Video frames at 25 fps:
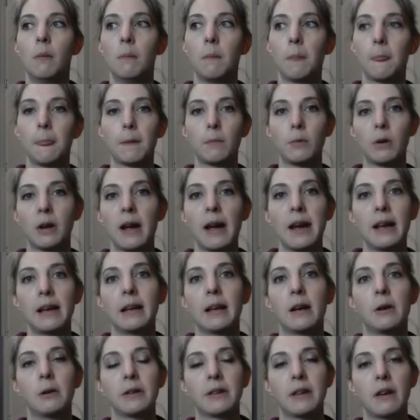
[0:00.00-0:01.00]
we were hanging
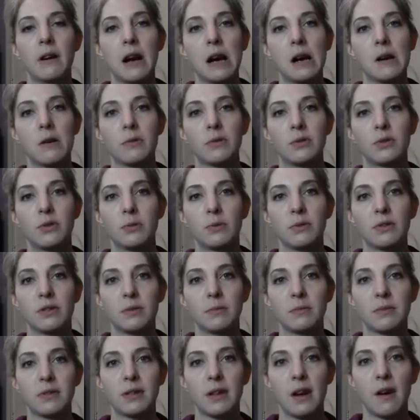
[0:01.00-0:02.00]
out at their house doing
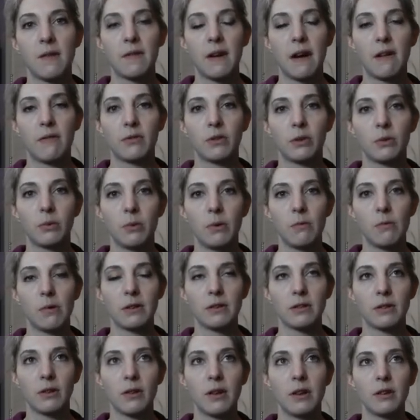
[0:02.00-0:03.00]
some stuff after we went
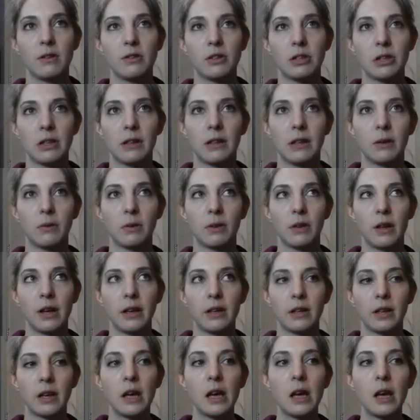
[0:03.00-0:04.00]
to lunch, and they were
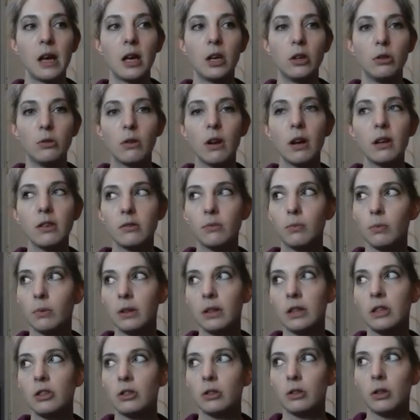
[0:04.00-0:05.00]
like, you guys
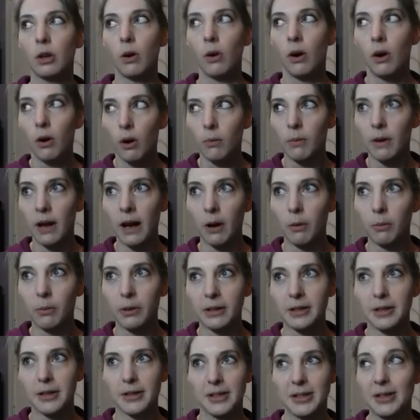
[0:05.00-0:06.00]
really should go home now,
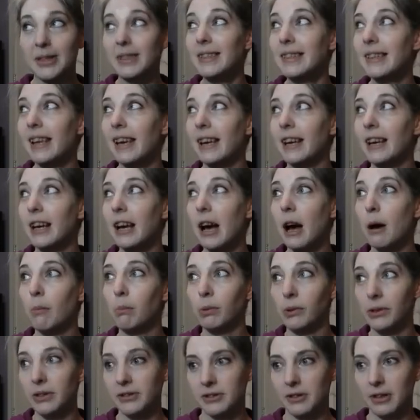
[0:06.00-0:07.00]
because it's, like, a
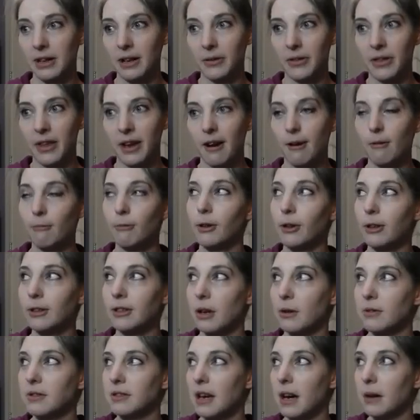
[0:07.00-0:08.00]
blizzard out there. And we looked
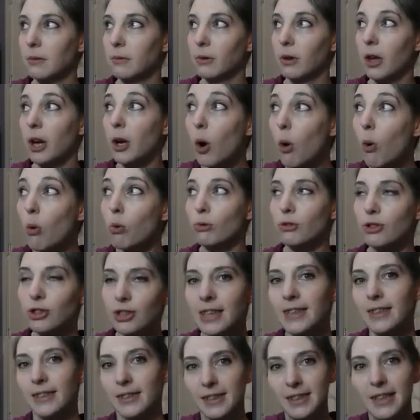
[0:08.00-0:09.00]
outside, and we're like, oh,
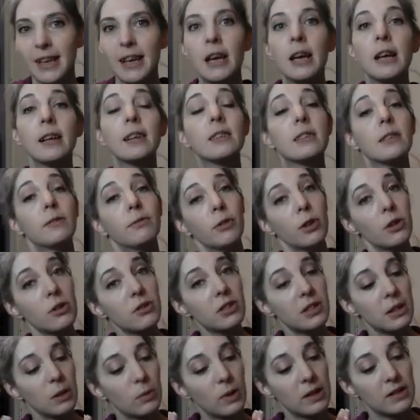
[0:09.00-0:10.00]
jeez! Because at
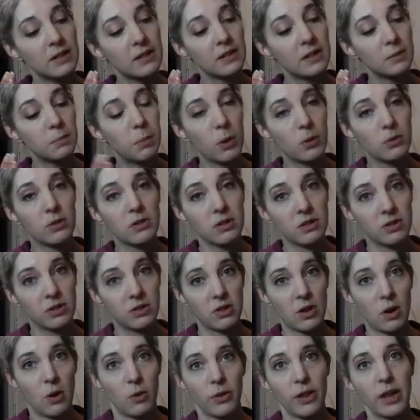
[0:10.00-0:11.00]
first, it wasn't supposed to
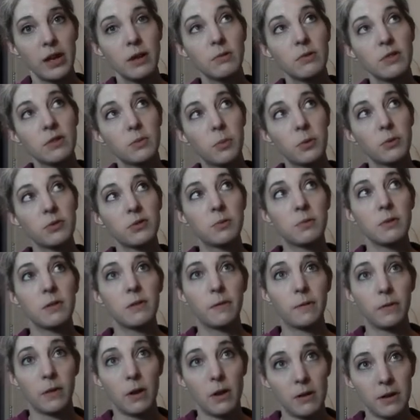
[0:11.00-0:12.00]
snow, then it was supposed to be
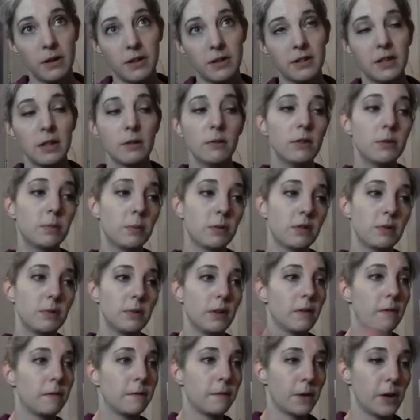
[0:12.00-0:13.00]
flurries, then it was supposed to be
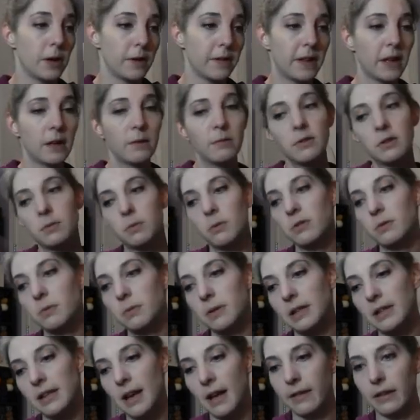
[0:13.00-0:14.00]
a foot, then it was supposed to be
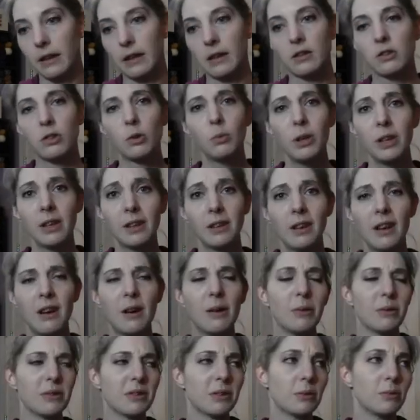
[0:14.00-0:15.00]
nothing, so we didn't
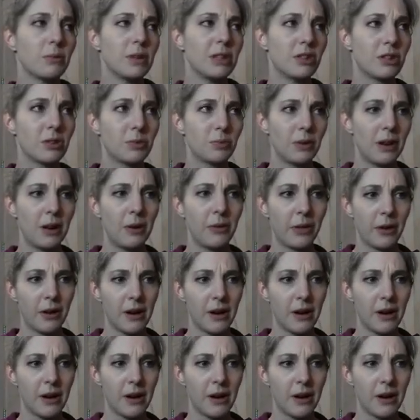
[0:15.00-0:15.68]
know. So we just went out there